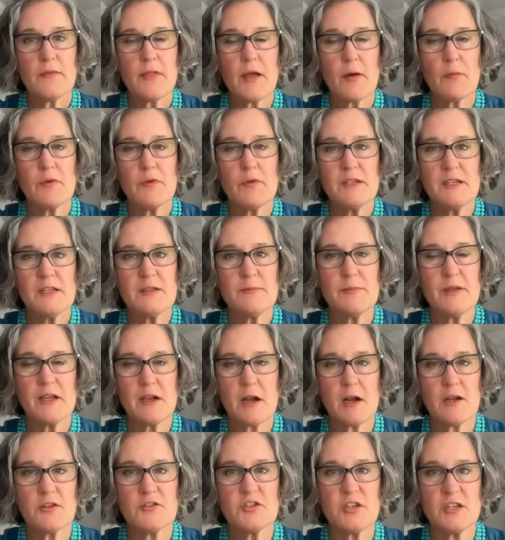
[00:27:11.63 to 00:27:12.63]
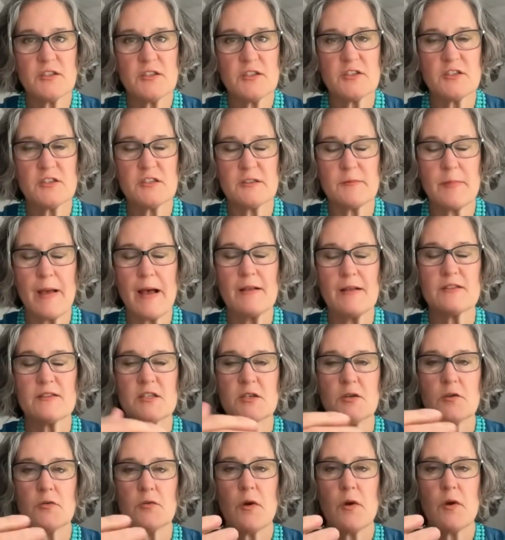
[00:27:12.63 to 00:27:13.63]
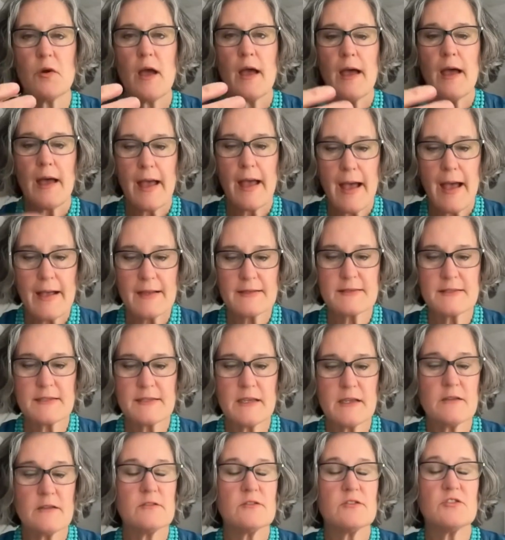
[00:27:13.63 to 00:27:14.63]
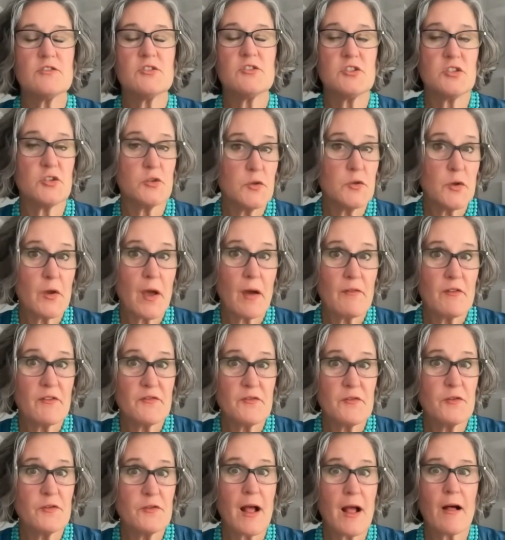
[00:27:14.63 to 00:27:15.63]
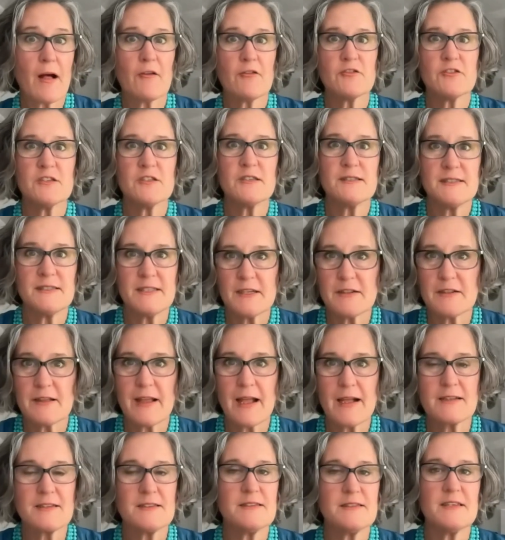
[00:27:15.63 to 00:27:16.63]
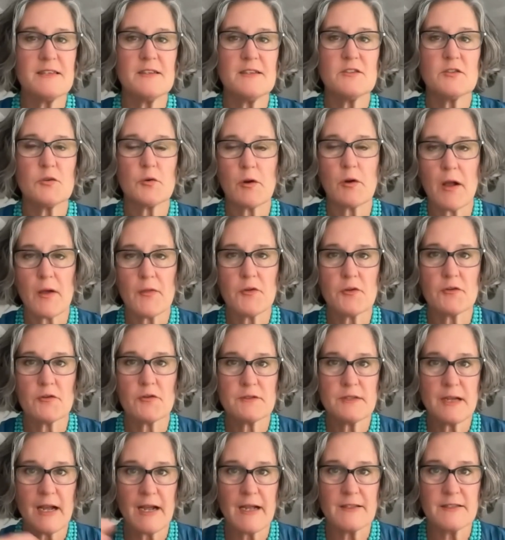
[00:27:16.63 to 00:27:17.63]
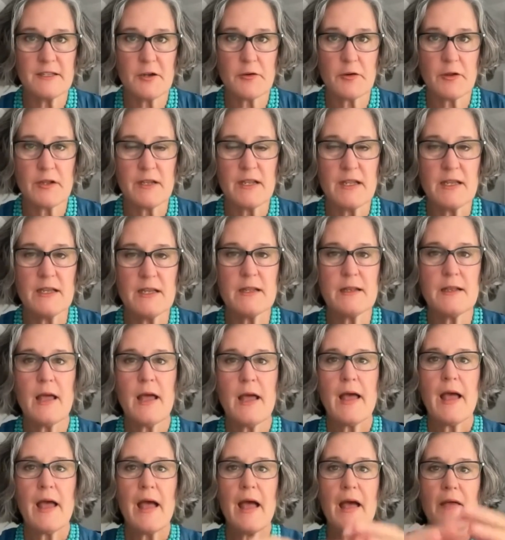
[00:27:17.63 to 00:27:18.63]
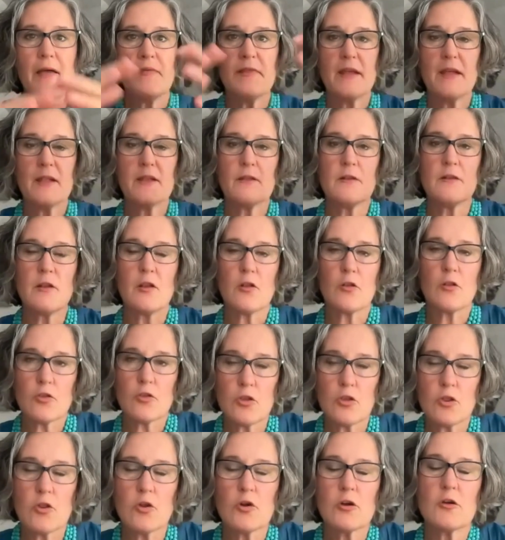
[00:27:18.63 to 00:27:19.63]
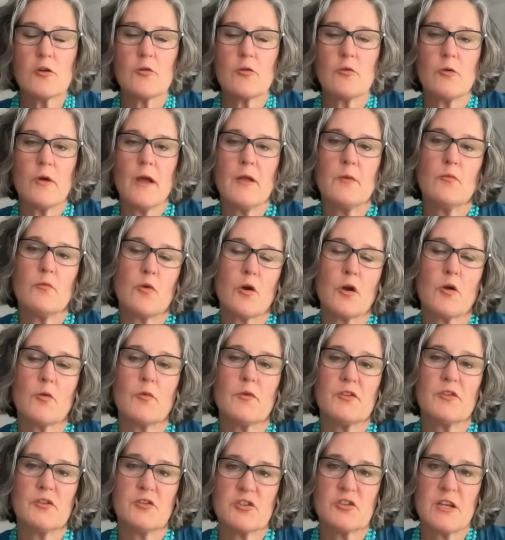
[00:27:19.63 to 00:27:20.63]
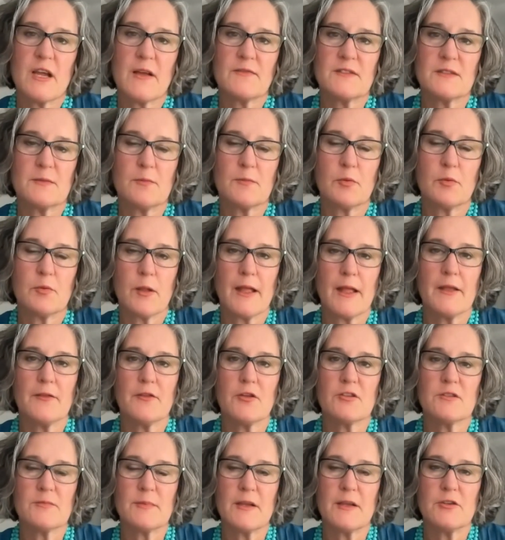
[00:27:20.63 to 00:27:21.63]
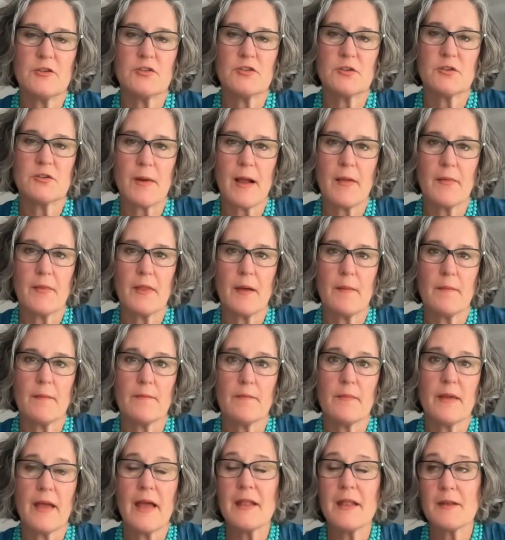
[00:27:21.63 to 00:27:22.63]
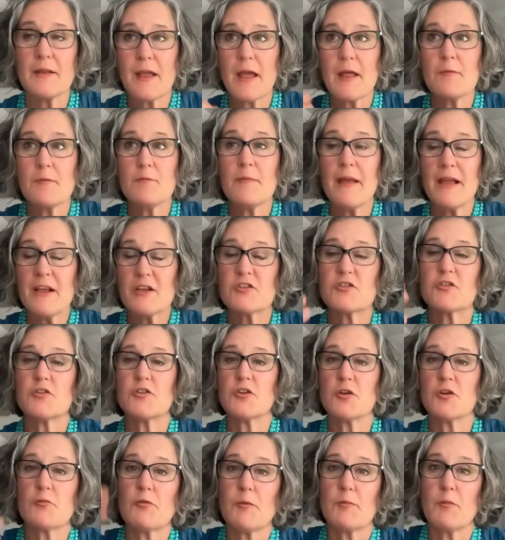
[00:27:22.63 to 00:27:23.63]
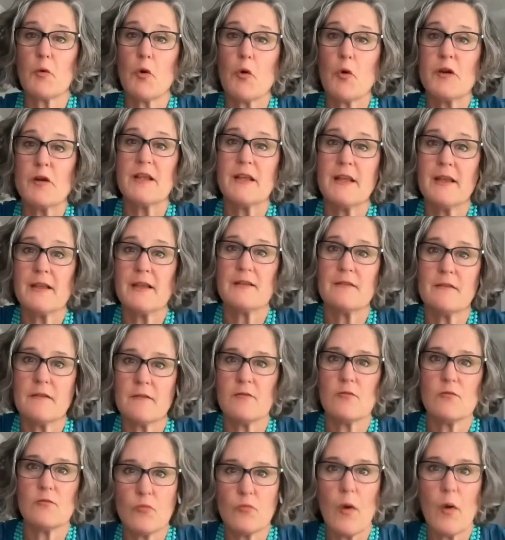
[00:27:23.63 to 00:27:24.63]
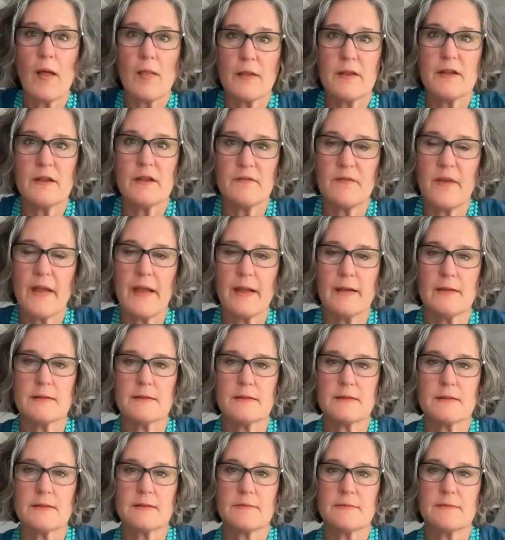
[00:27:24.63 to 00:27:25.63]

that we need to be conscientious about. So yeah. asking, do you have a food allergy, celiac disease, or other dietary need? And then look and work with your chefs to plan those menus around them and, yeah. and make sure you're reporting it well in advance.